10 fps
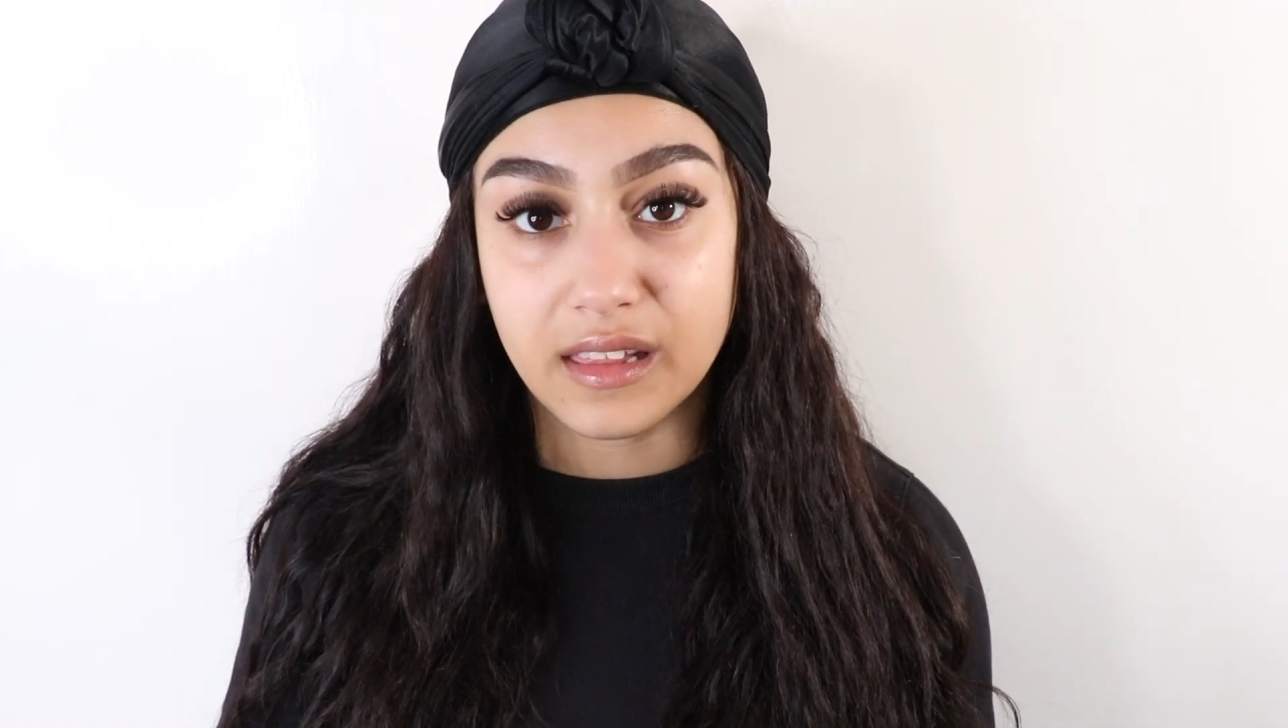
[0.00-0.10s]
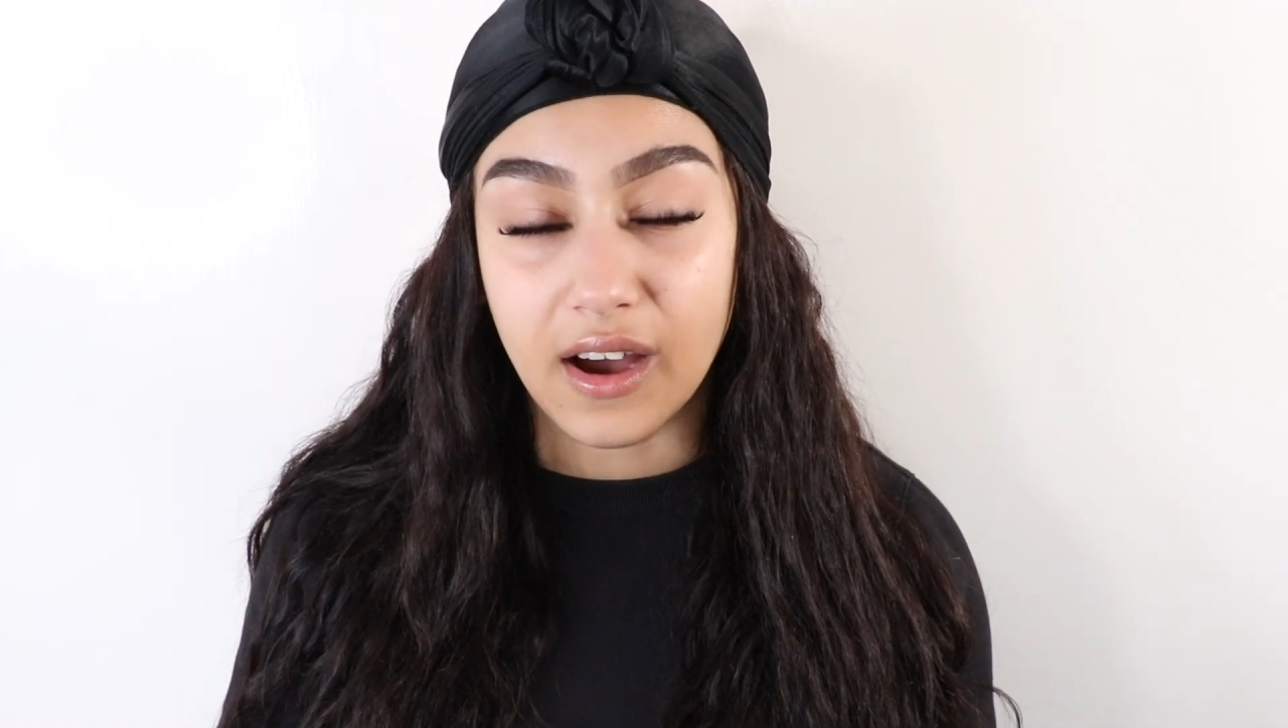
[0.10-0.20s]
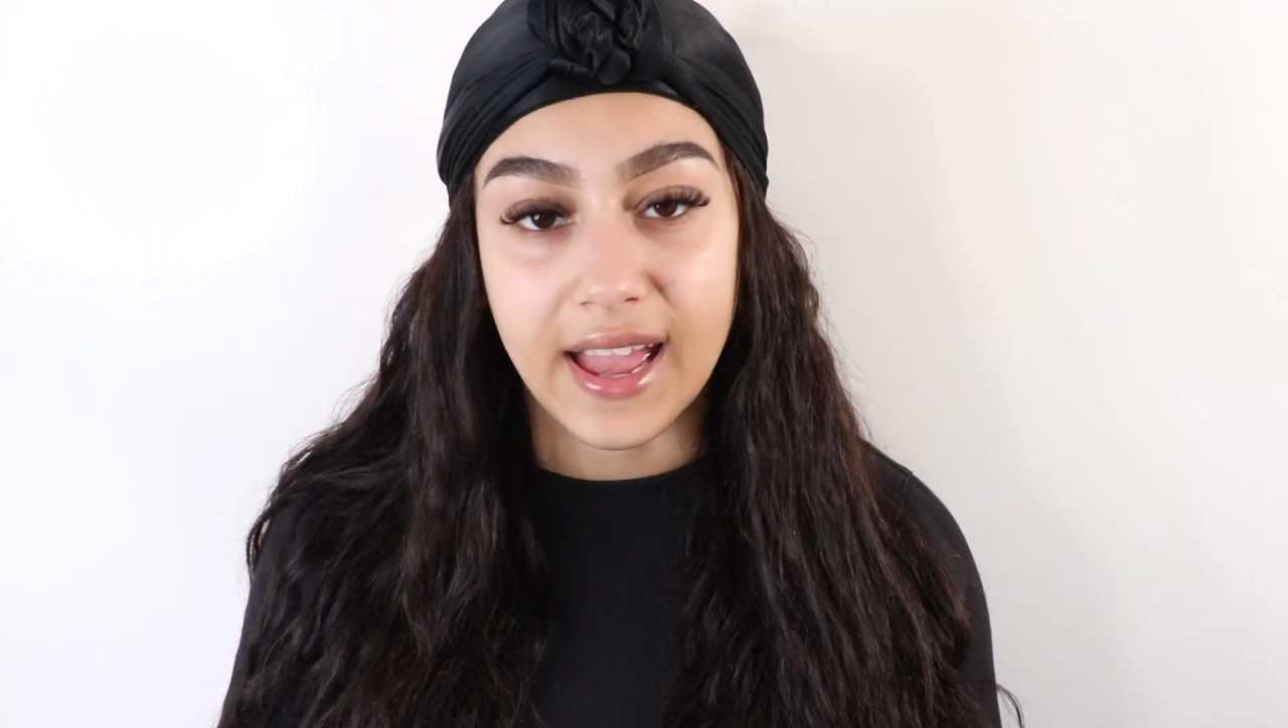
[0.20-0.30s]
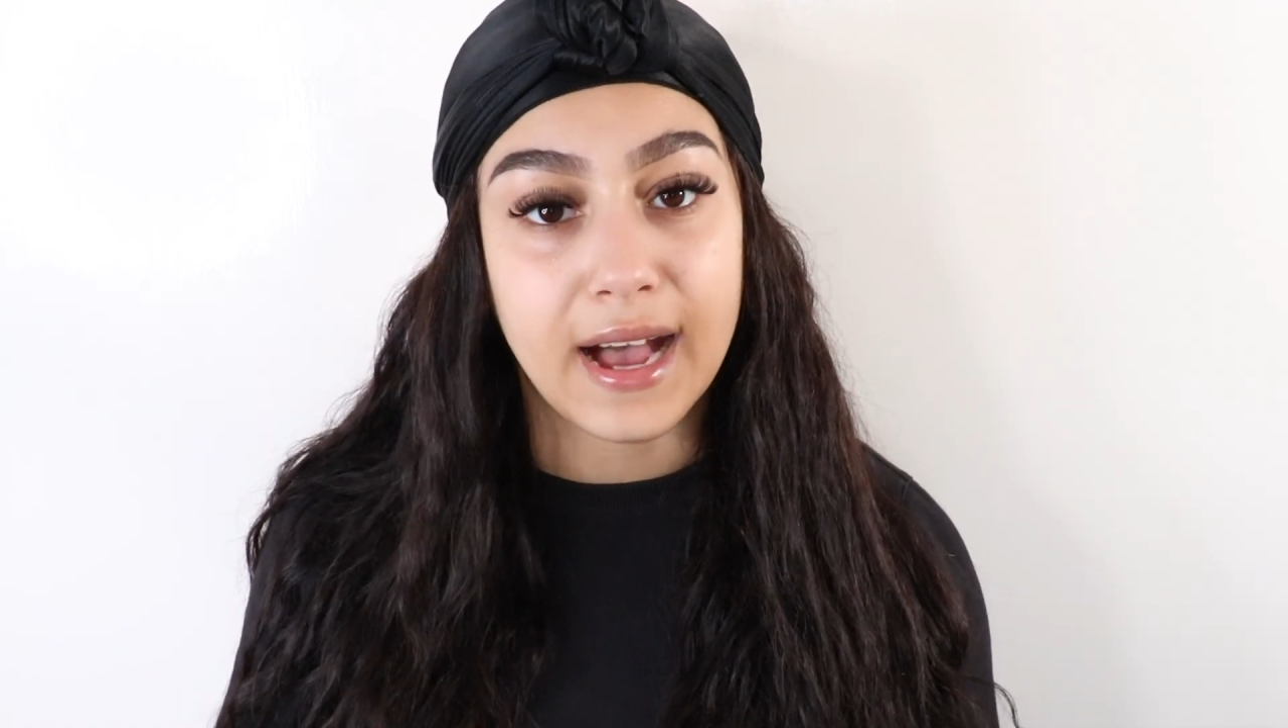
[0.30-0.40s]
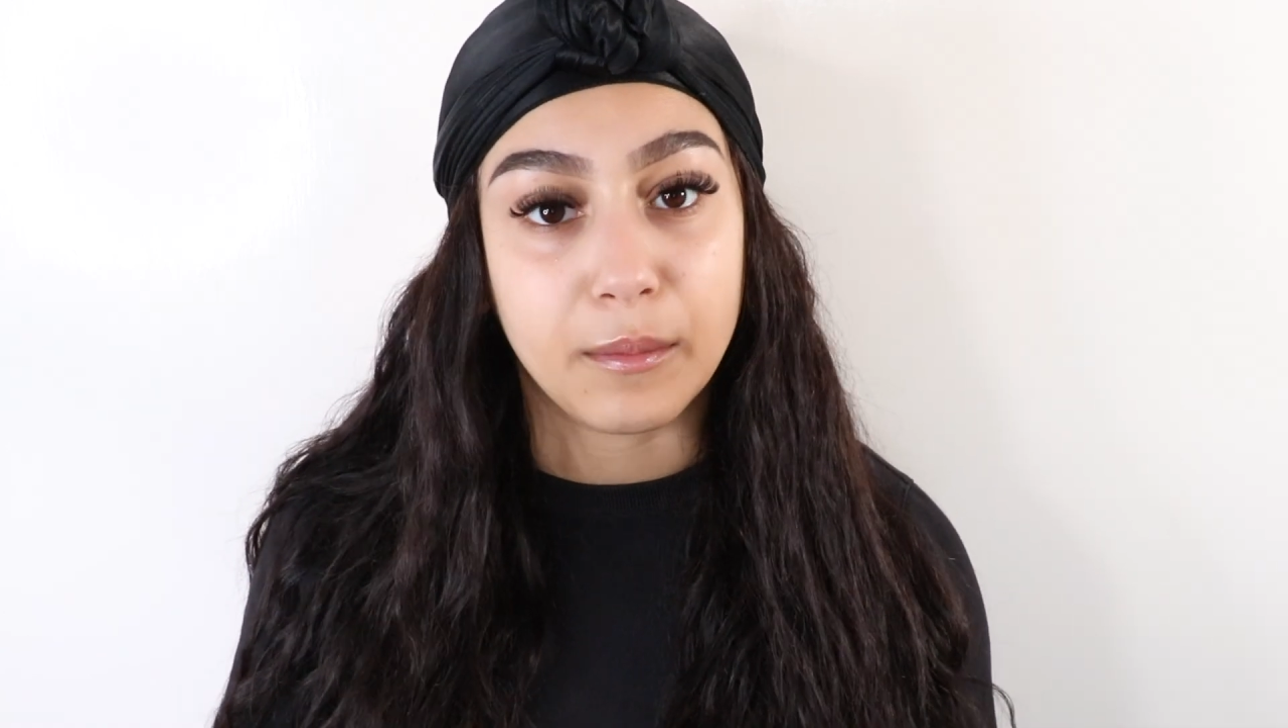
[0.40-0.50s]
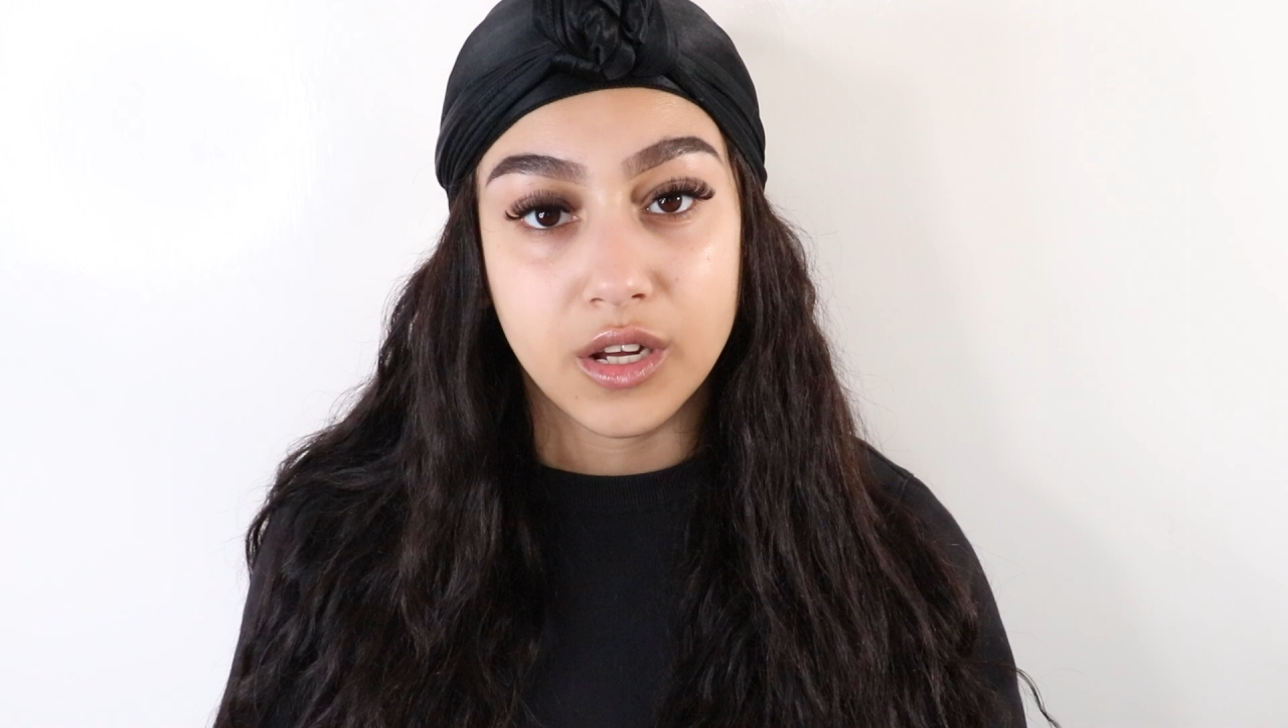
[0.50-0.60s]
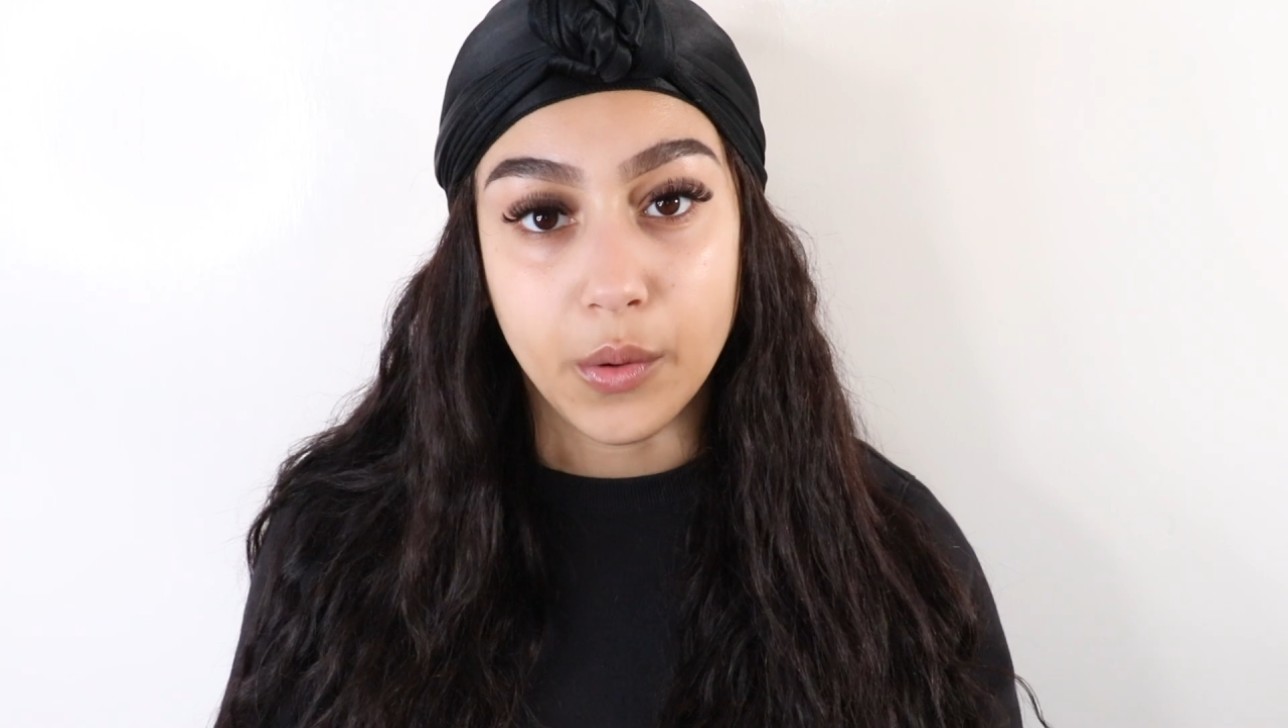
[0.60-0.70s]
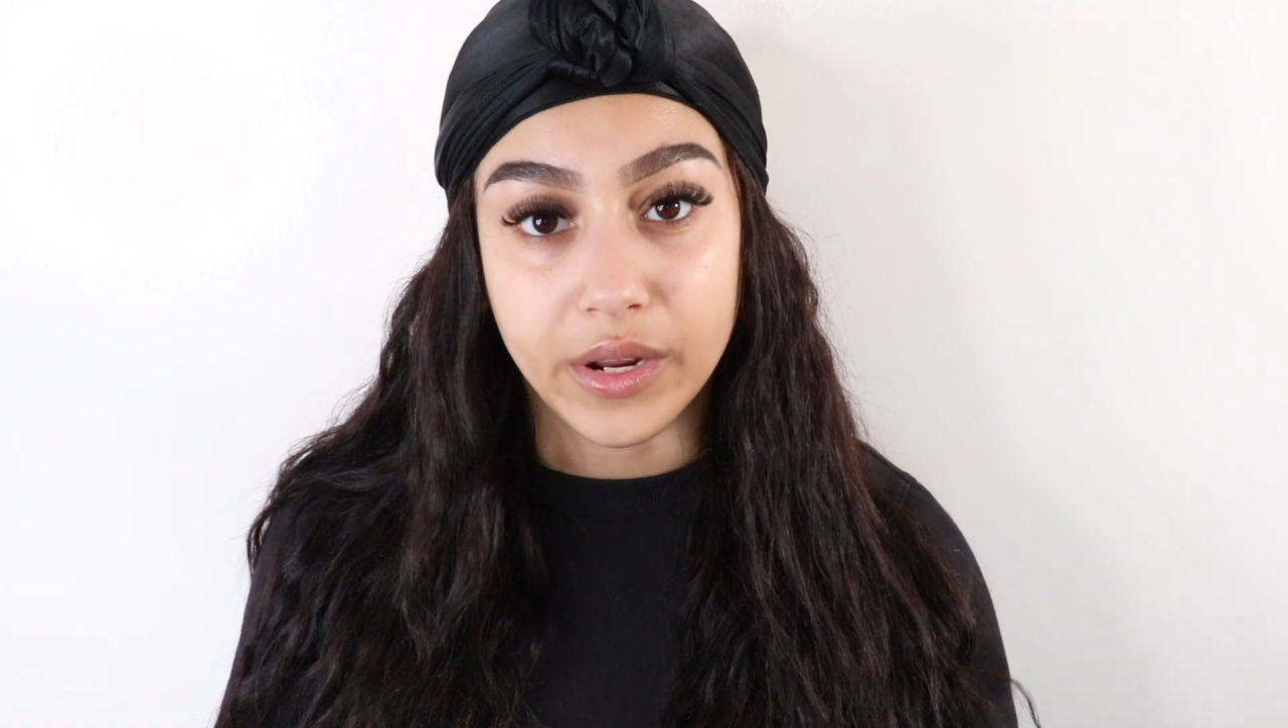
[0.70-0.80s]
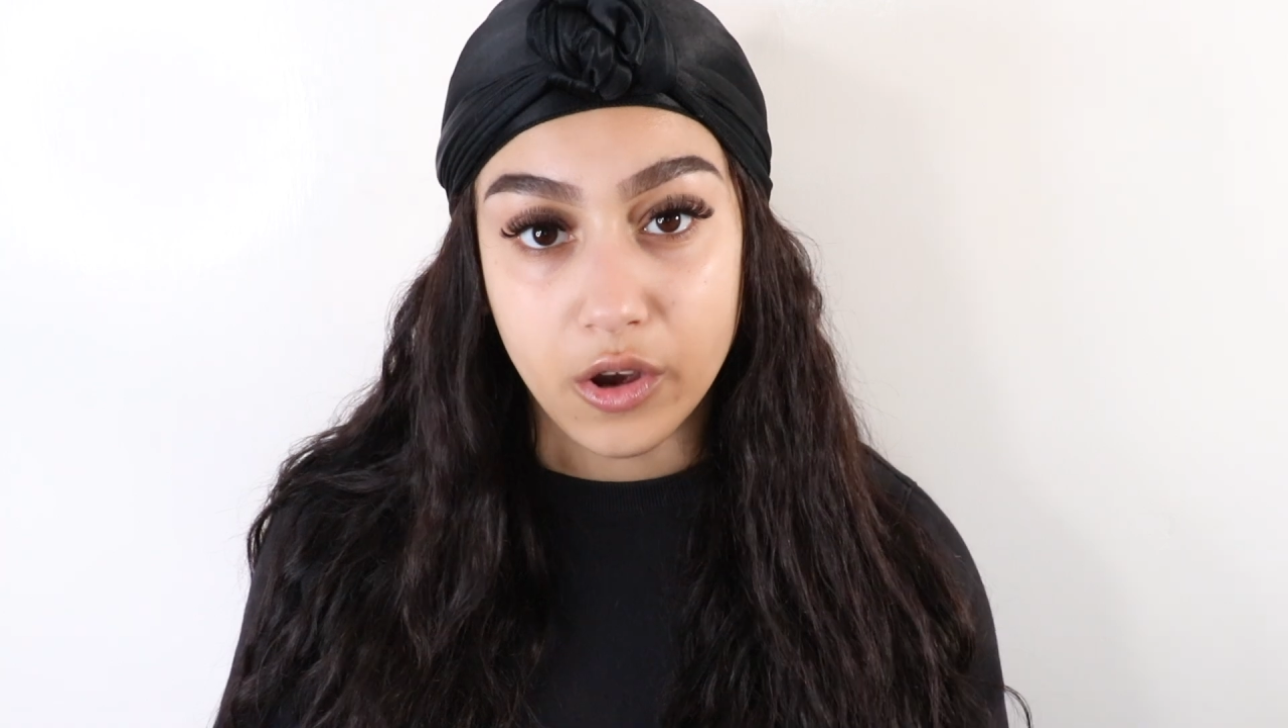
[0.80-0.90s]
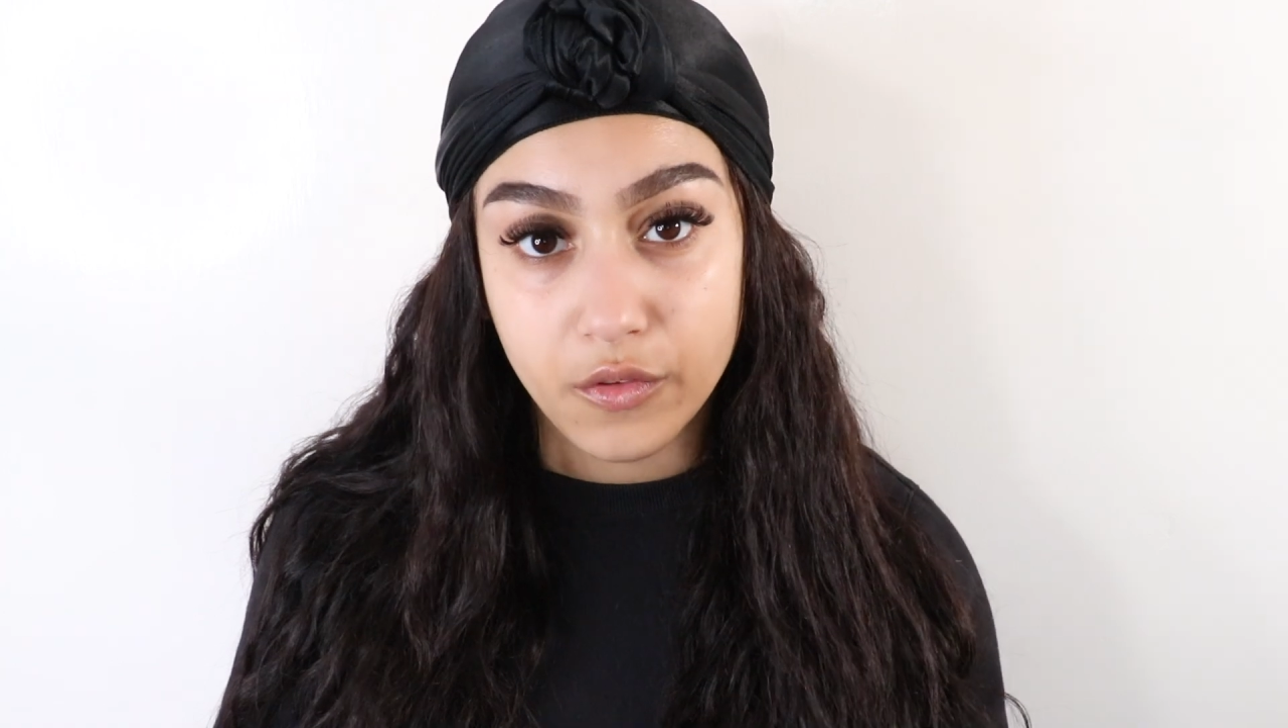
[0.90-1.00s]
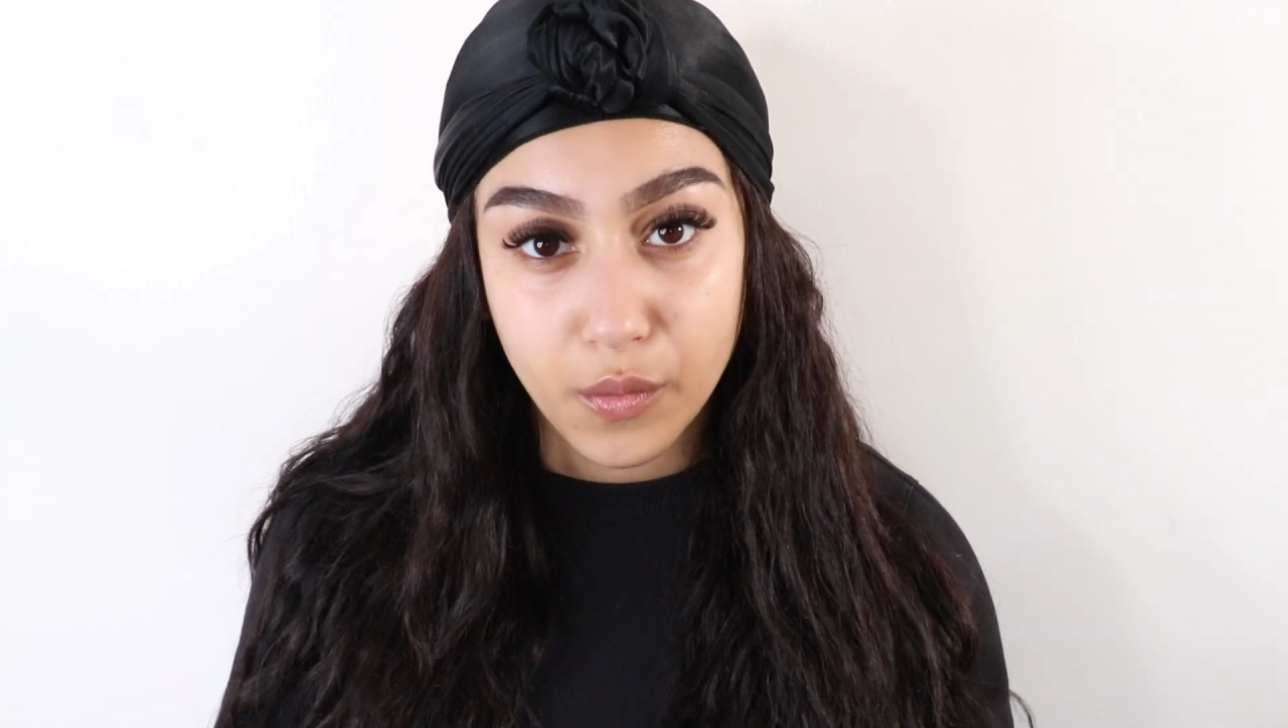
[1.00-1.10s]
that I am going over